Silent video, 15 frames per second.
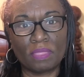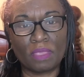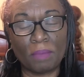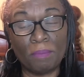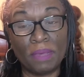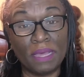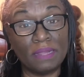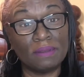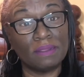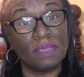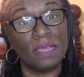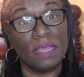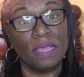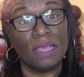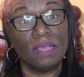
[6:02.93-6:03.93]
but
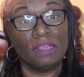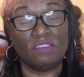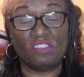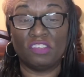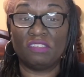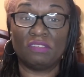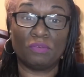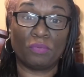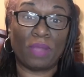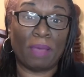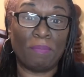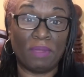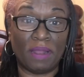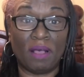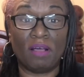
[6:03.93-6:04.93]
just to
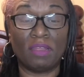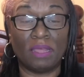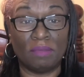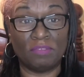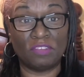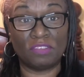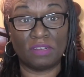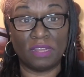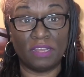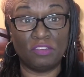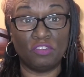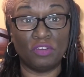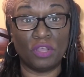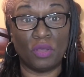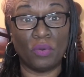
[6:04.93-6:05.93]
wrap it all up, just to let
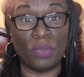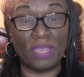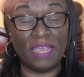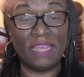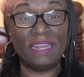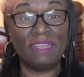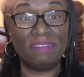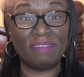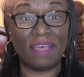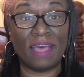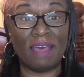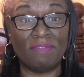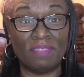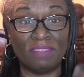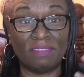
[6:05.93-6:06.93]
you know,
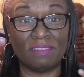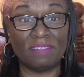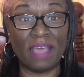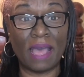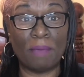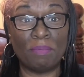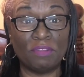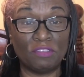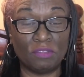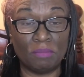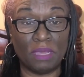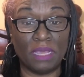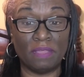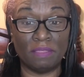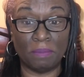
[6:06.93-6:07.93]
anytime this has happened to
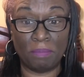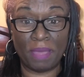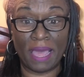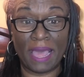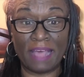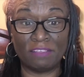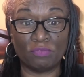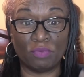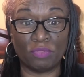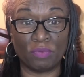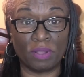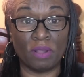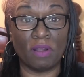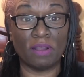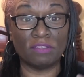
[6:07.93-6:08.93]
me in the past with
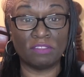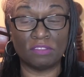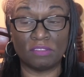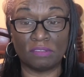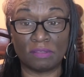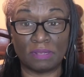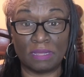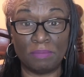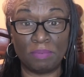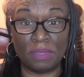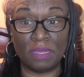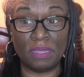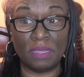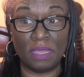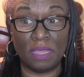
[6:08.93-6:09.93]
regards to
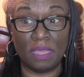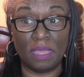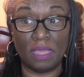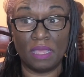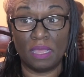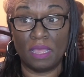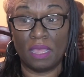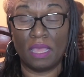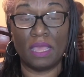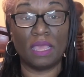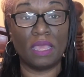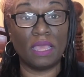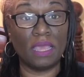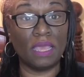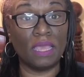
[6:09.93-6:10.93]
sleeping,
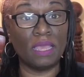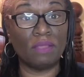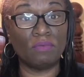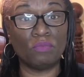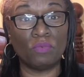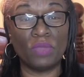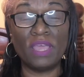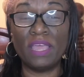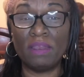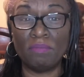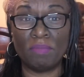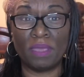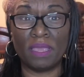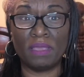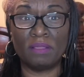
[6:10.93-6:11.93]
it hit
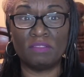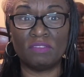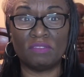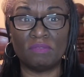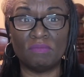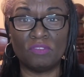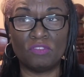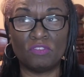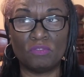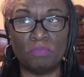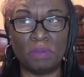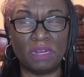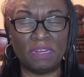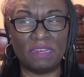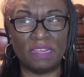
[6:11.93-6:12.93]
me,
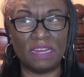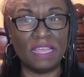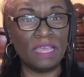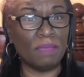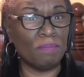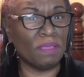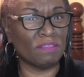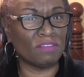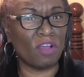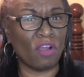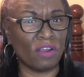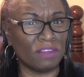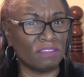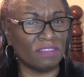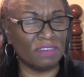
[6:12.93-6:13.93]
but it didn't hit me as
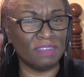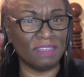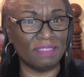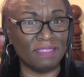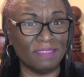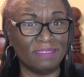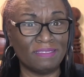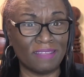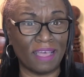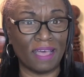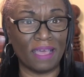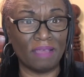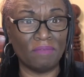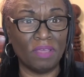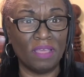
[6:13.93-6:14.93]
hard as it did this
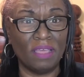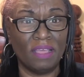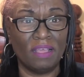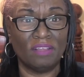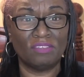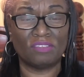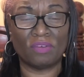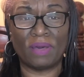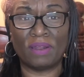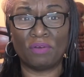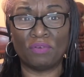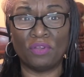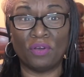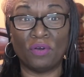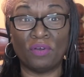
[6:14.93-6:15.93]
time. So I
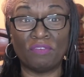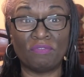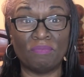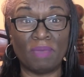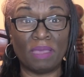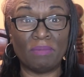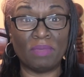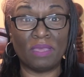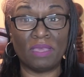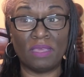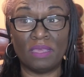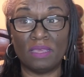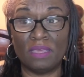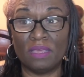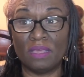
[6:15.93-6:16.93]
don't know if
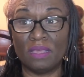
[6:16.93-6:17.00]
maybe